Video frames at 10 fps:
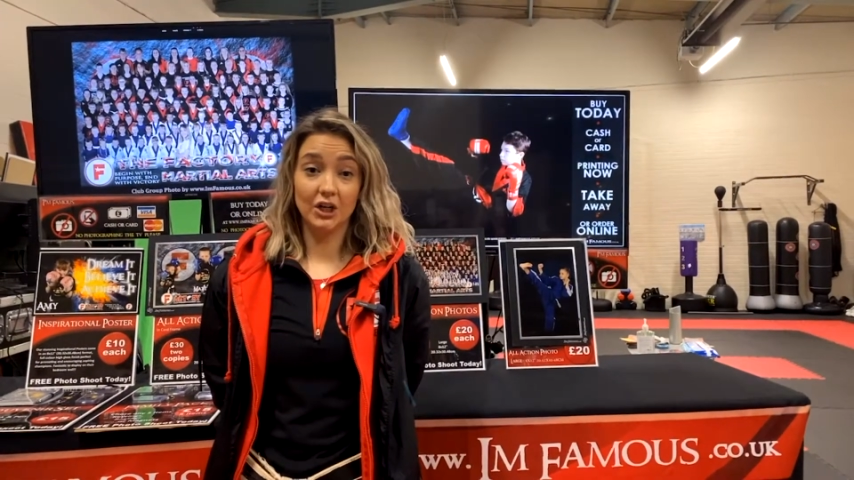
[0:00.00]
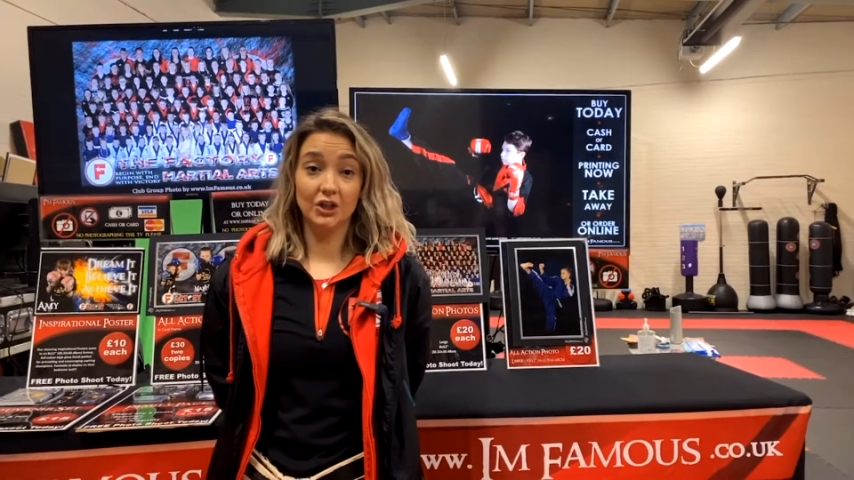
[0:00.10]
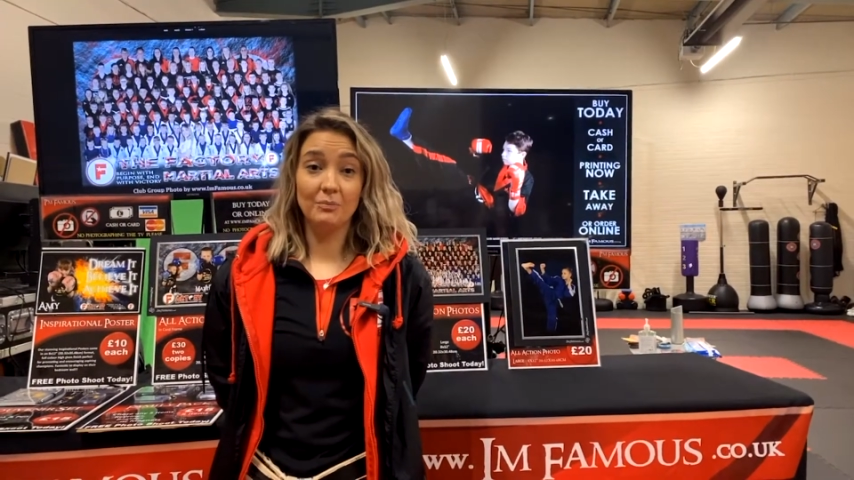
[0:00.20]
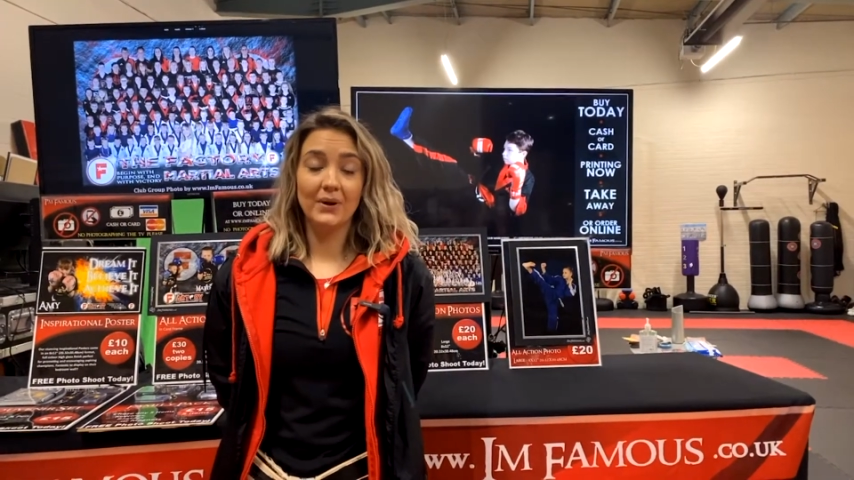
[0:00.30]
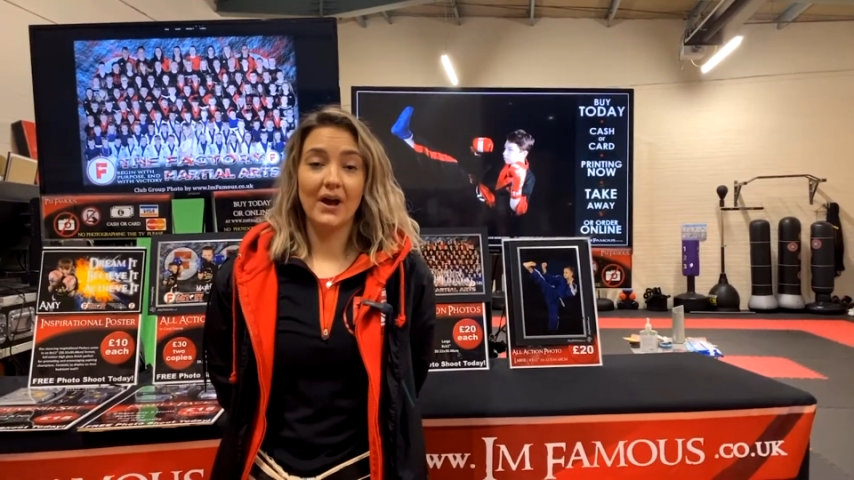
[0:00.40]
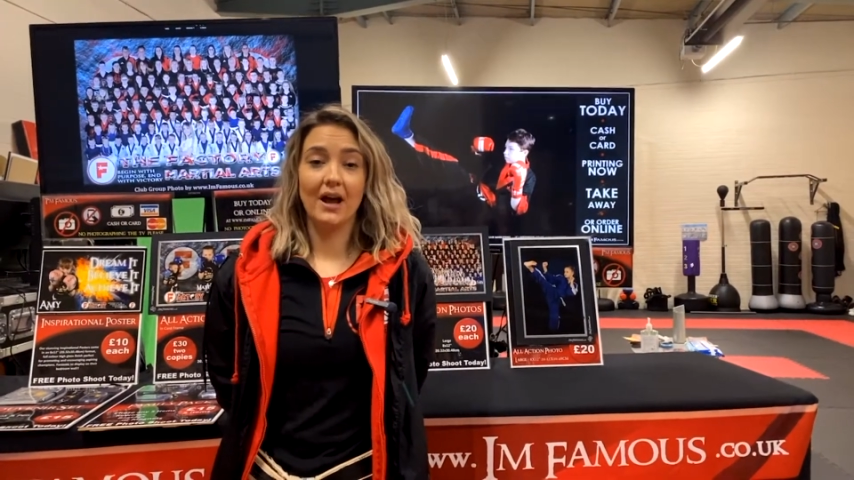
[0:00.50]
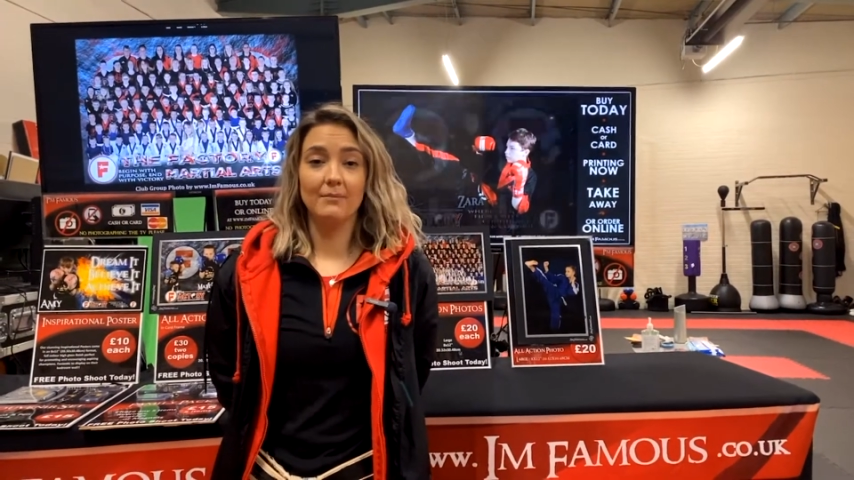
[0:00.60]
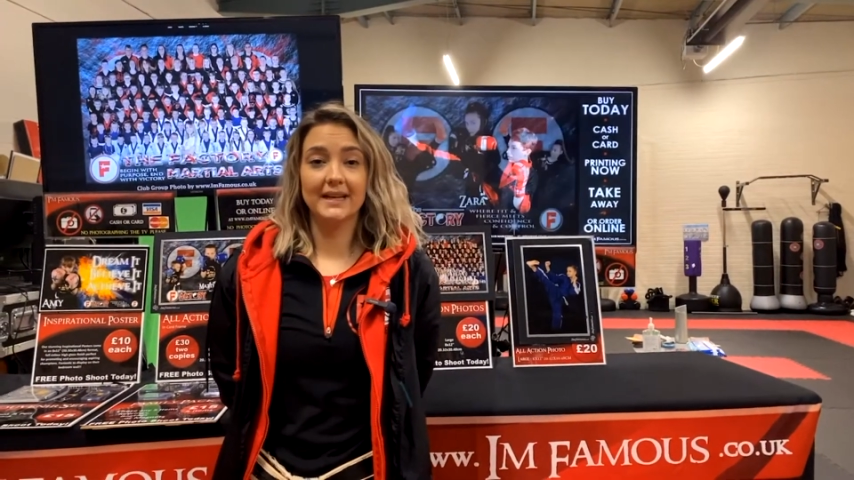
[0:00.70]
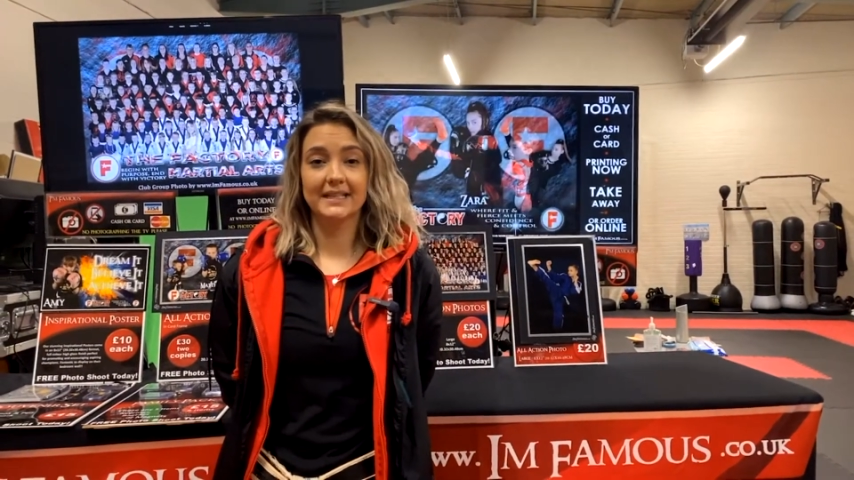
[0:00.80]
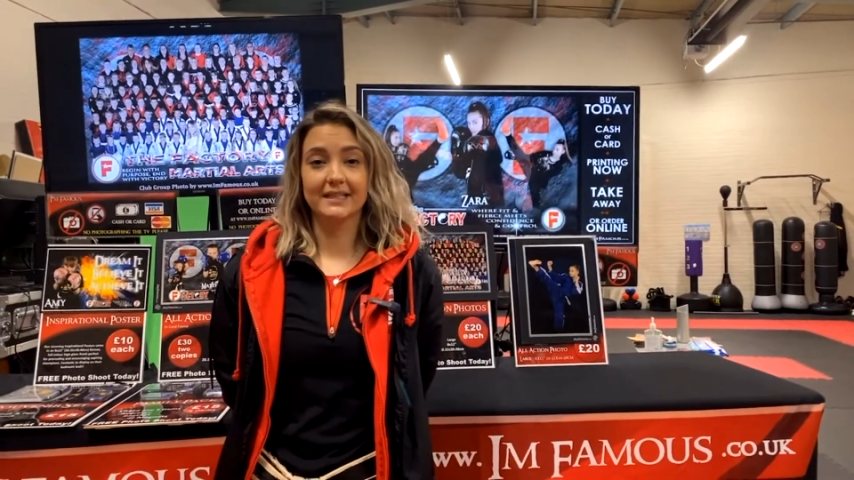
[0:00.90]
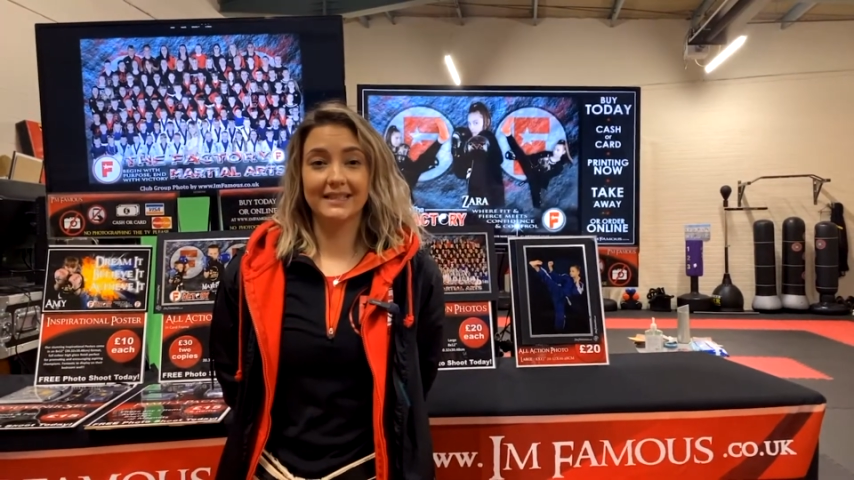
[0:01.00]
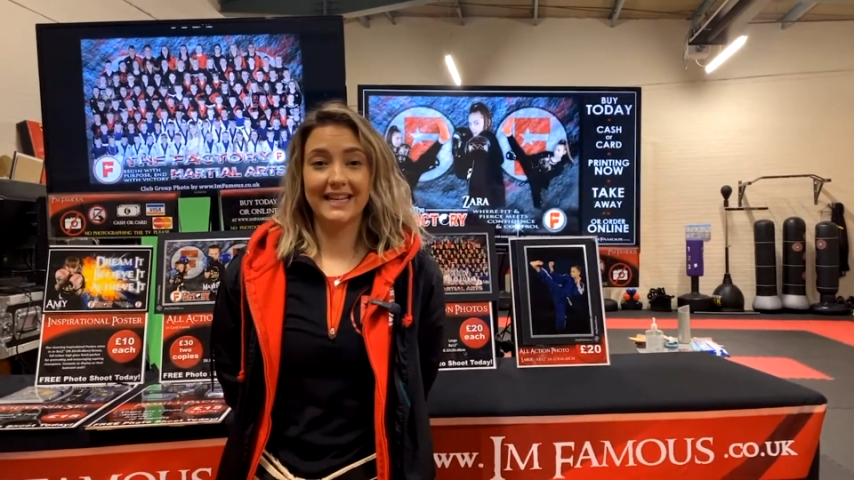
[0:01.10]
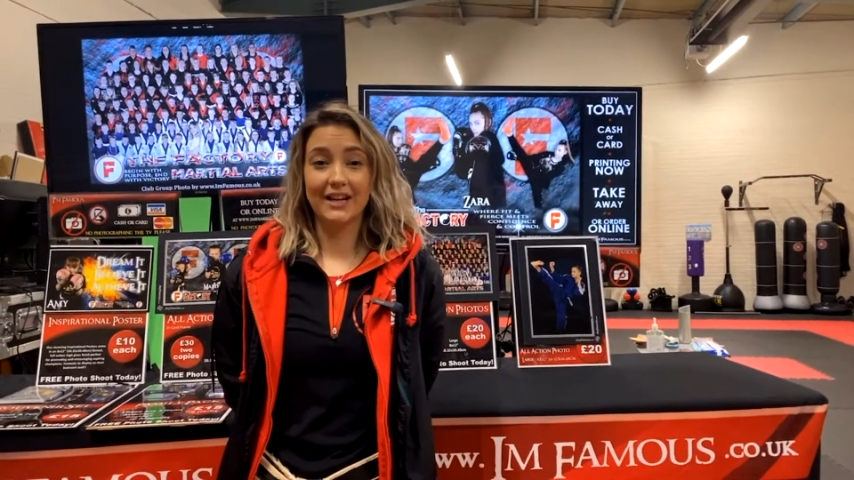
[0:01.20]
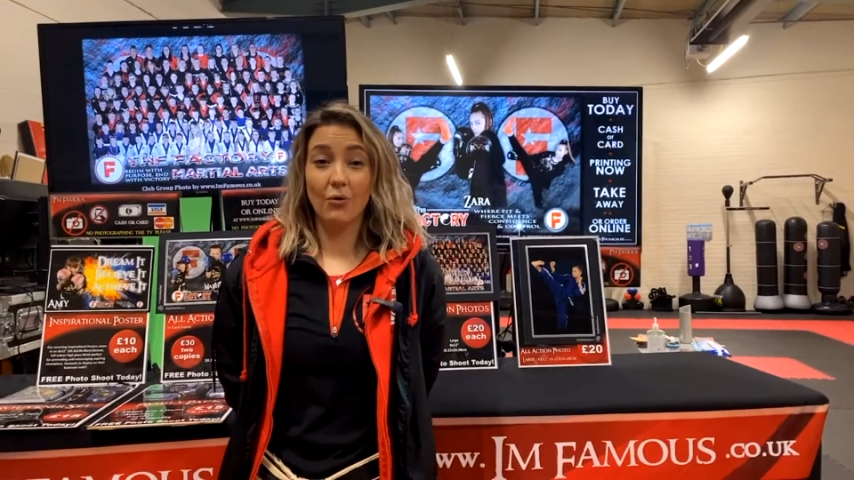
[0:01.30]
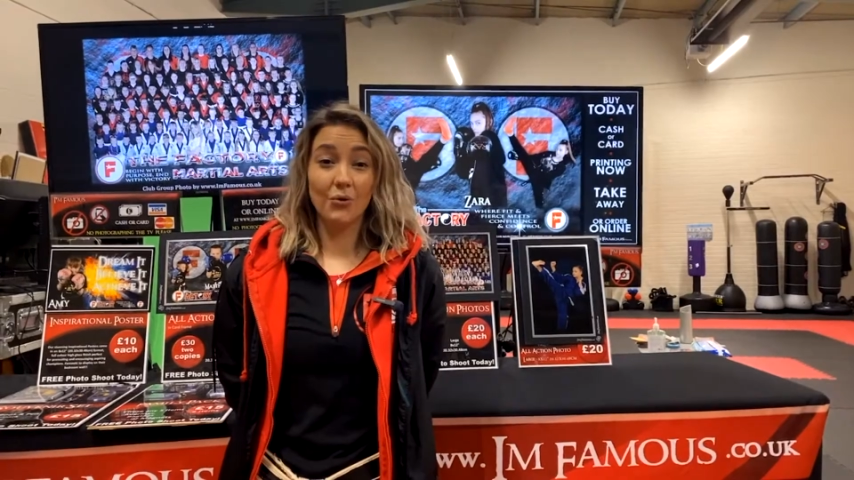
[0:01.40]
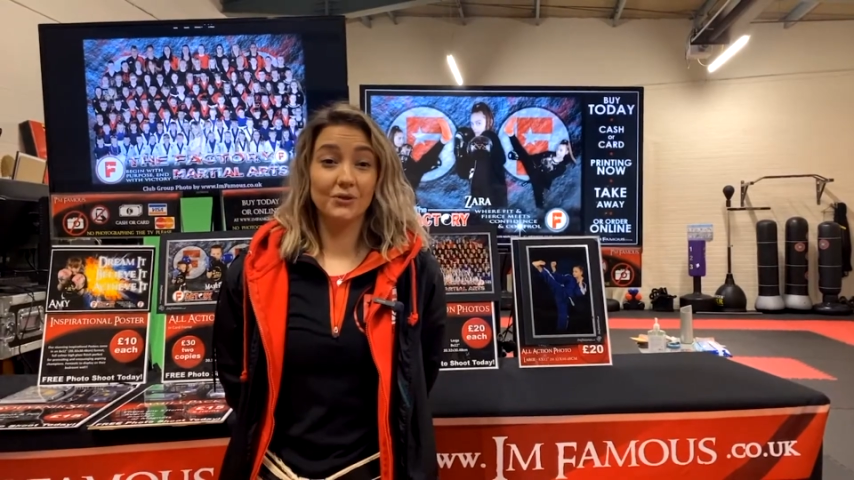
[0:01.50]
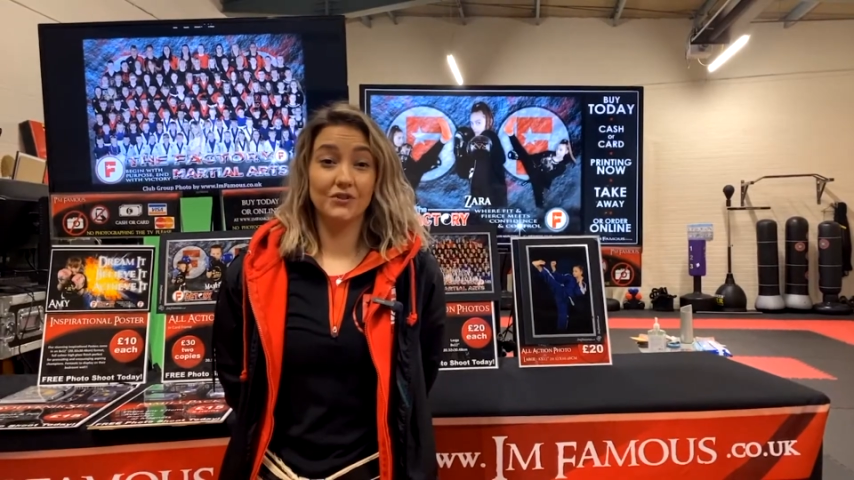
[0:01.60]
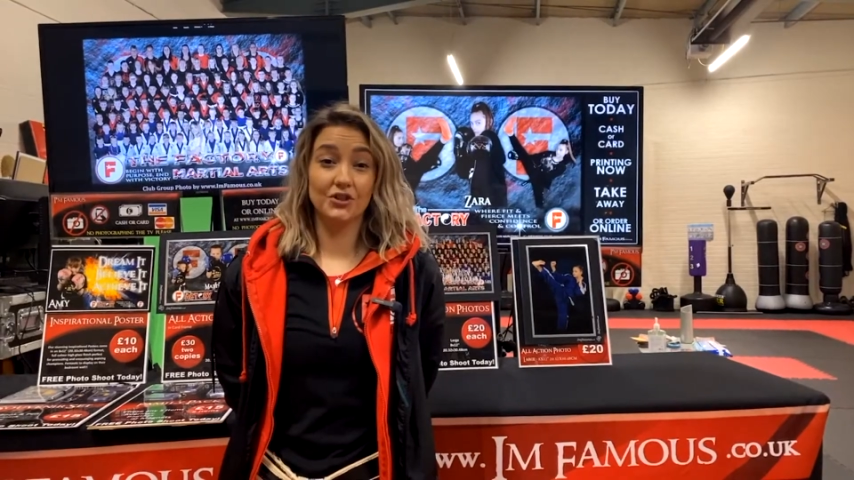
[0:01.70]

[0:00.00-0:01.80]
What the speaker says: club is seeing all of the